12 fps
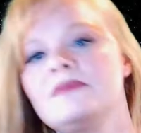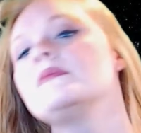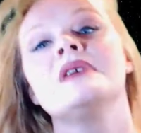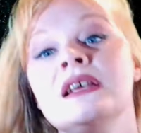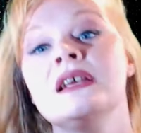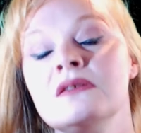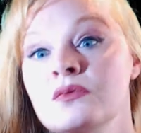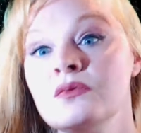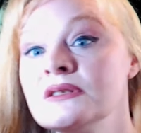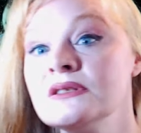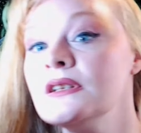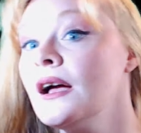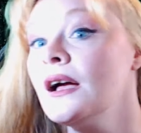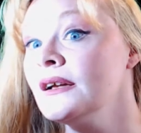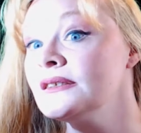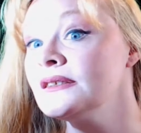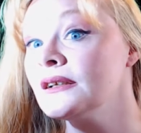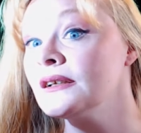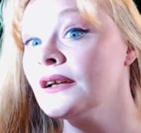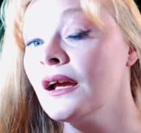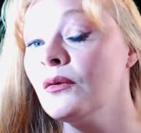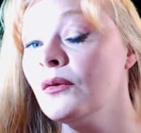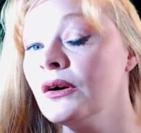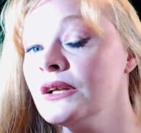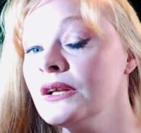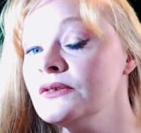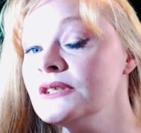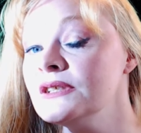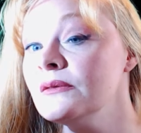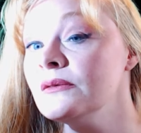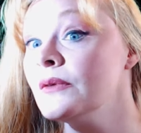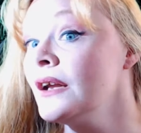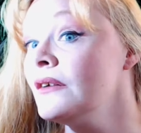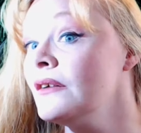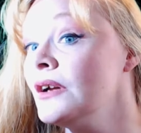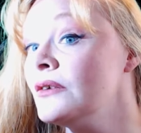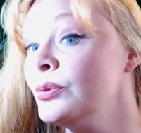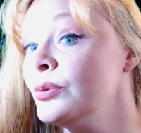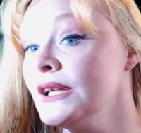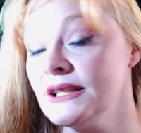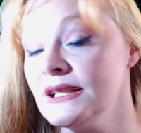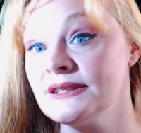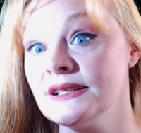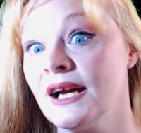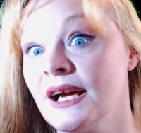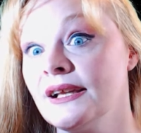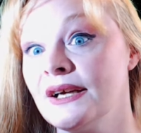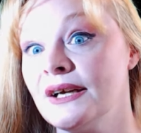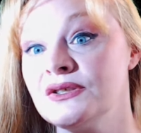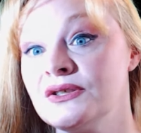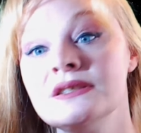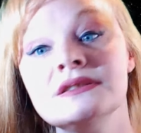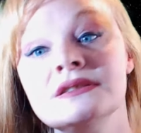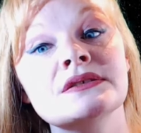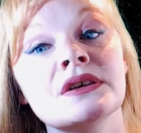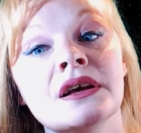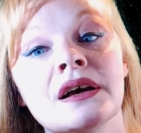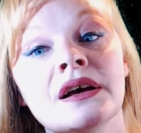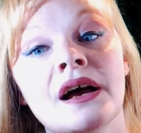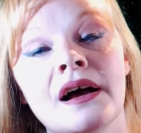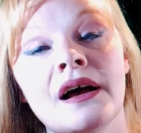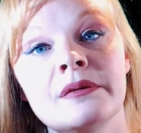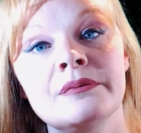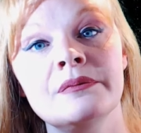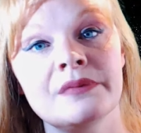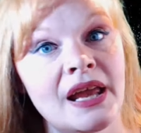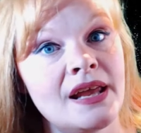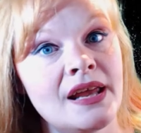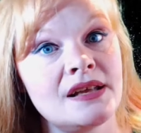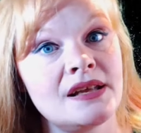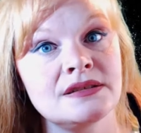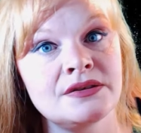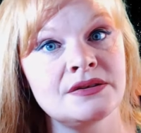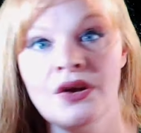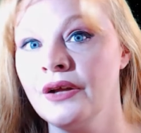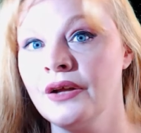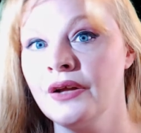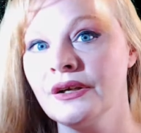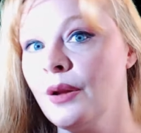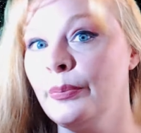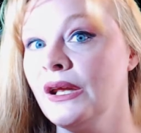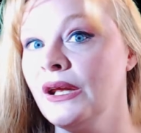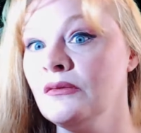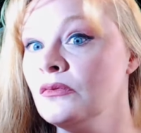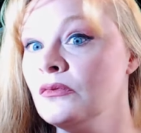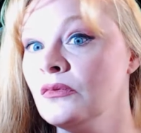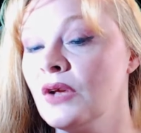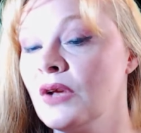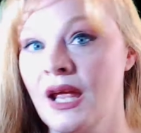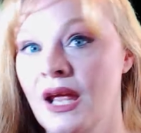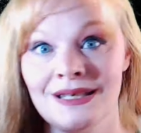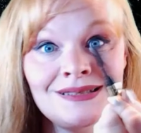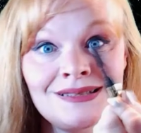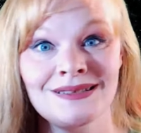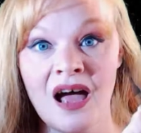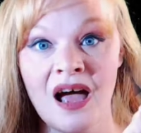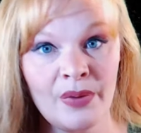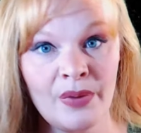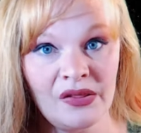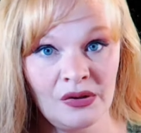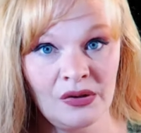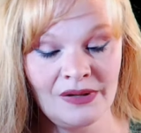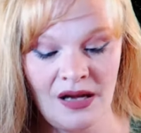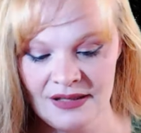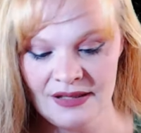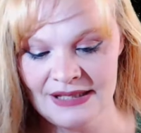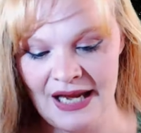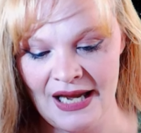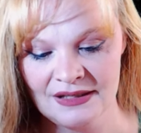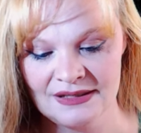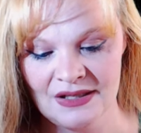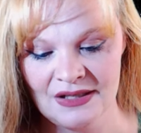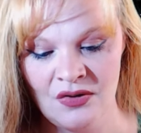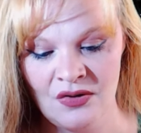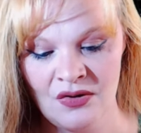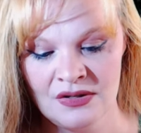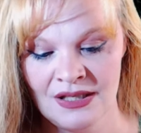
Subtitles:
It was not, how well can you see? I don't know, pretty decent eyelashes, and not clumpy, and it's not bothering my contacts, so